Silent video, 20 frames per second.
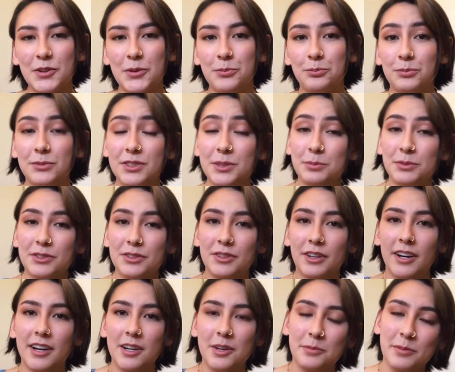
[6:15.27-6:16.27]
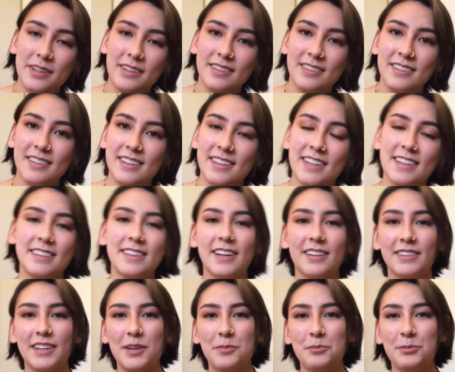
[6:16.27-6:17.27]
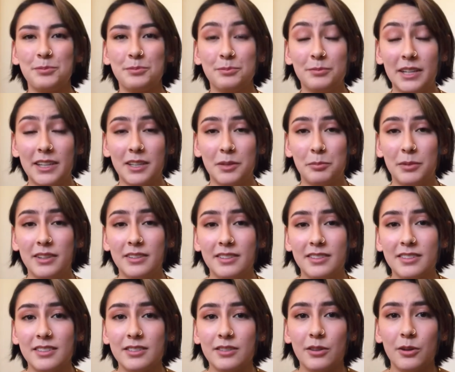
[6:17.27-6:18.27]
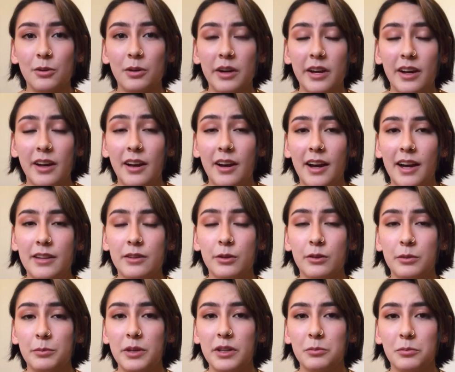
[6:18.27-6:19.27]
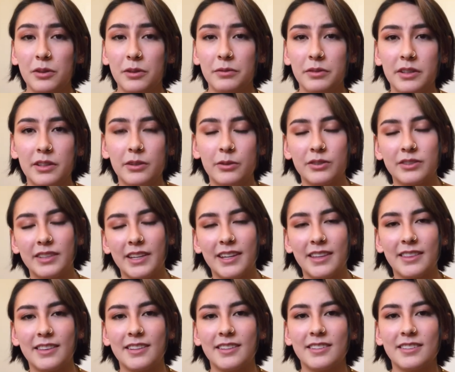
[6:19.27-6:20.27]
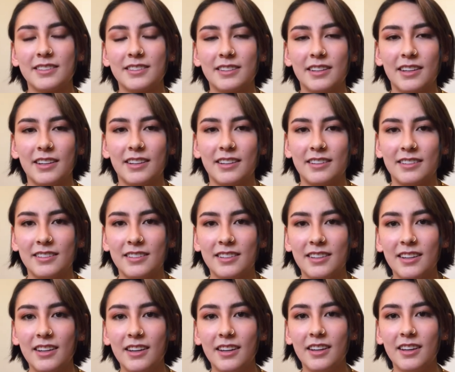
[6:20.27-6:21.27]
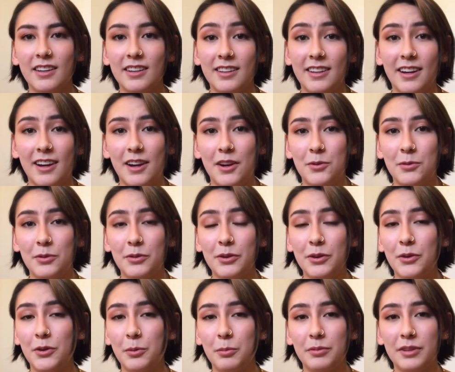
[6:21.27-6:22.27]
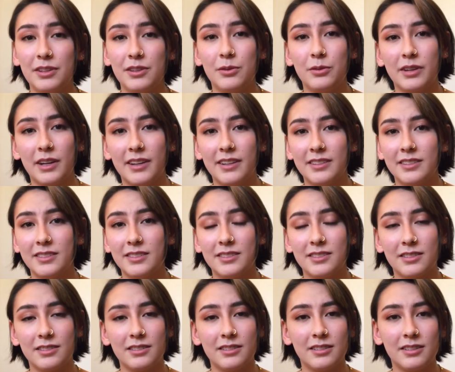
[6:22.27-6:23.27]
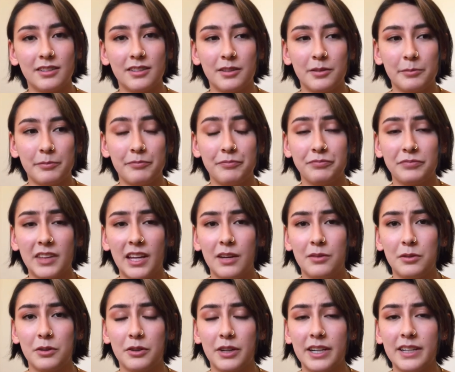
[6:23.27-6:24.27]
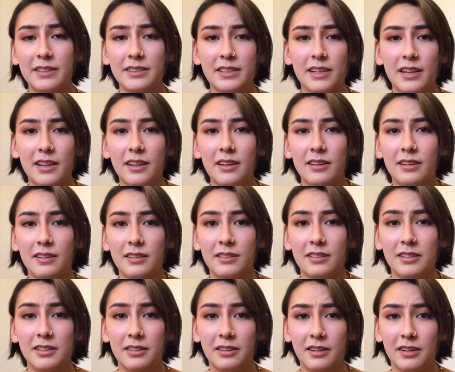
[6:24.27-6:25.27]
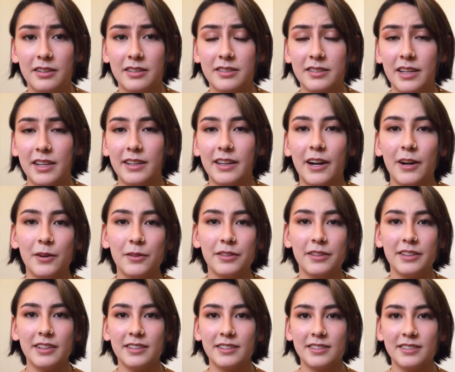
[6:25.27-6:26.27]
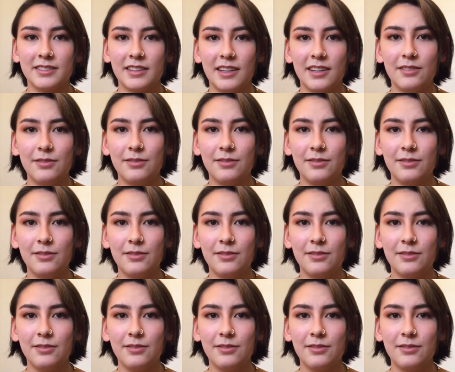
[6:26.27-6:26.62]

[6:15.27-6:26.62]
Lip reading: subscribe and hit that like button so I know to make more videos like this. And yeah, I really hope that you guys have a great day and are staying healthy and safe.